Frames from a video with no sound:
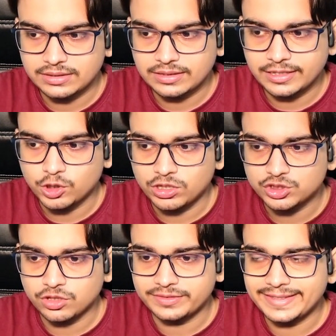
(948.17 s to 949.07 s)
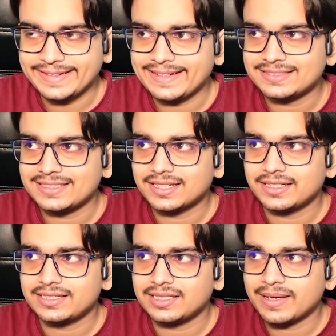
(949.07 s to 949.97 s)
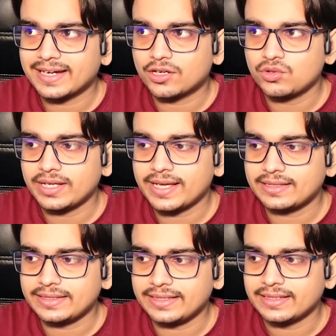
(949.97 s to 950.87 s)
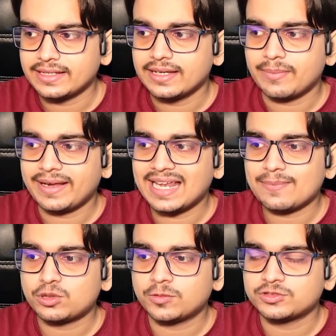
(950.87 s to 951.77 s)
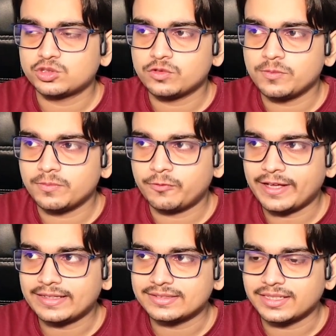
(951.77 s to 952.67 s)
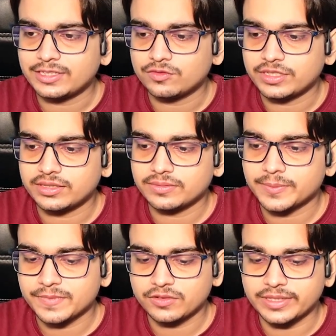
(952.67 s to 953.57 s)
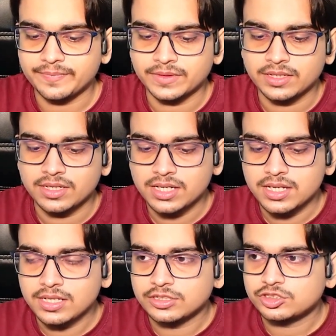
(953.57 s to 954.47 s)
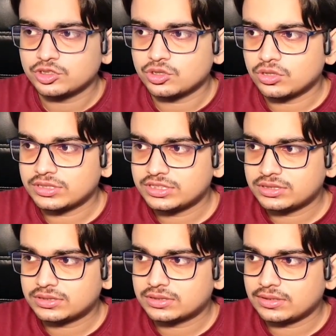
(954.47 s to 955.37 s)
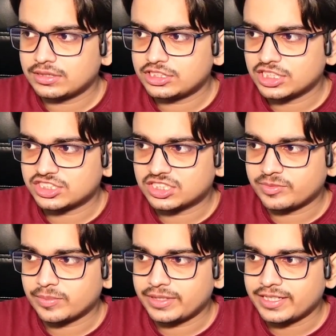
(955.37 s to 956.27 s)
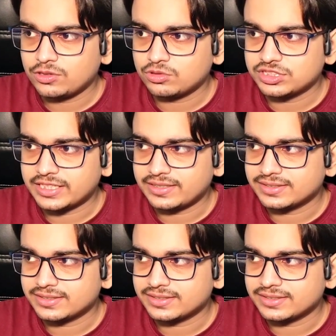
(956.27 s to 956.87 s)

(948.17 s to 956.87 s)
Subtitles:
The noise of the AC running in the background and the my laptop's two fans running over here. Okay. So just give me a minute to set